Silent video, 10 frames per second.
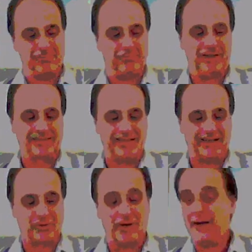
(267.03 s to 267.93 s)
But the
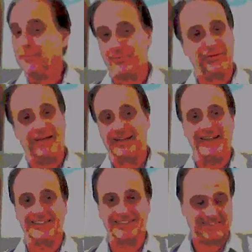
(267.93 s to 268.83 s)
incredible thing
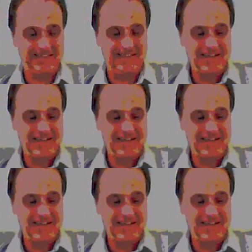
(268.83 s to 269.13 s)
is,